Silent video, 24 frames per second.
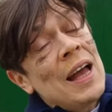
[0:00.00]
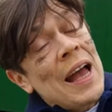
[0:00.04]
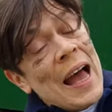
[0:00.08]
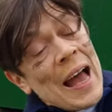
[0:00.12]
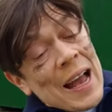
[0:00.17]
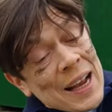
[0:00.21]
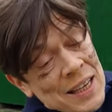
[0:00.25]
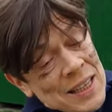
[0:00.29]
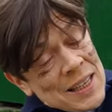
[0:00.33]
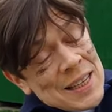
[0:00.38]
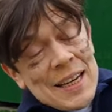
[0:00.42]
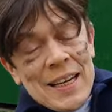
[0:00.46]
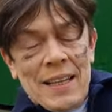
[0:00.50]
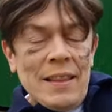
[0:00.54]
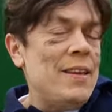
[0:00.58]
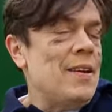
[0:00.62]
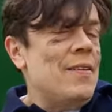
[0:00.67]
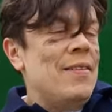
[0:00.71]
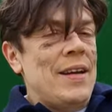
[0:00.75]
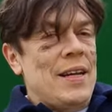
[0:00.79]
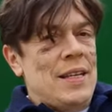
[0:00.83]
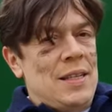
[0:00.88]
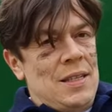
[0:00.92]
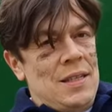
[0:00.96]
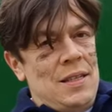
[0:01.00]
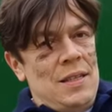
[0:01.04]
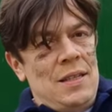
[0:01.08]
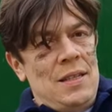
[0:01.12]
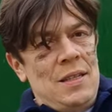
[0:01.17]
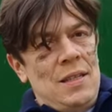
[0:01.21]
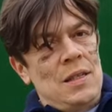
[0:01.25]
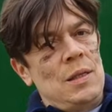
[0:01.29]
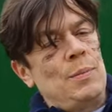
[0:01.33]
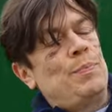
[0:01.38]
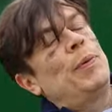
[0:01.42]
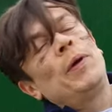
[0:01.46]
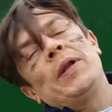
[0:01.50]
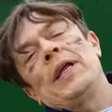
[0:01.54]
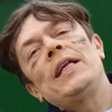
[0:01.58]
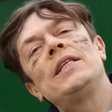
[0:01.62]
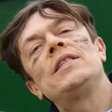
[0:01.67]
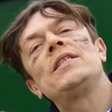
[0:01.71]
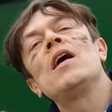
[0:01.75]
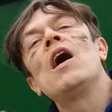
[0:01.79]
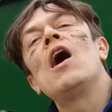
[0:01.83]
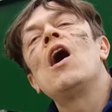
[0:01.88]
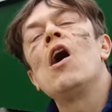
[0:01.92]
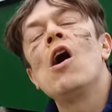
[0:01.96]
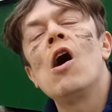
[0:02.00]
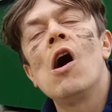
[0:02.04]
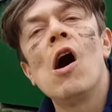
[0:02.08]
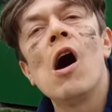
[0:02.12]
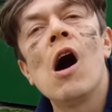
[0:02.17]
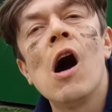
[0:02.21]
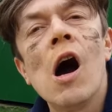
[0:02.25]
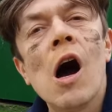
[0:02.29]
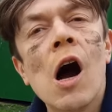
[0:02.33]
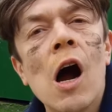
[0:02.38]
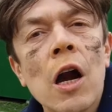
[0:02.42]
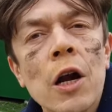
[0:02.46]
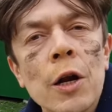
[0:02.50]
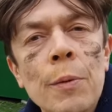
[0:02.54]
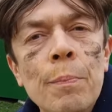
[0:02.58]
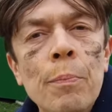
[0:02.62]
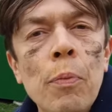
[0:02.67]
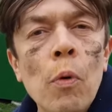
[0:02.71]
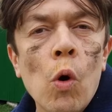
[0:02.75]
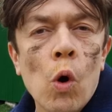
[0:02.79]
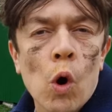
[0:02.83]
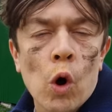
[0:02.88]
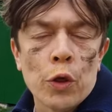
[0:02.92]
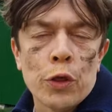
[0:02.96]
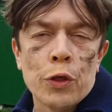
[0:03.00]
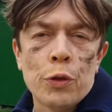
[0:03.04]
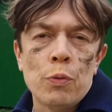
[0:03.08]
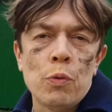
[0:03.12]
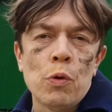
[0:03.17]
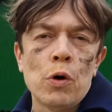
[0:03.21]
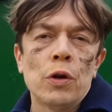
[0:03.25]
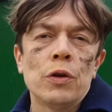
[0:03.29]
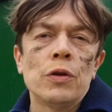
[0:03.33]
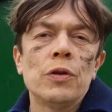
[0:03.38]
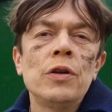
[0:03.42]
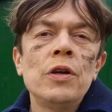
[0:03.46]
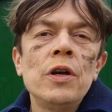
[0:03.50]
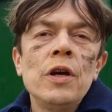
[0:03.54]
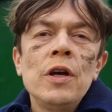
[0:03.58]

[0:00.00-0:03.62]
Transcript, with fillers: Actually, there is, but it's a hard-bought one.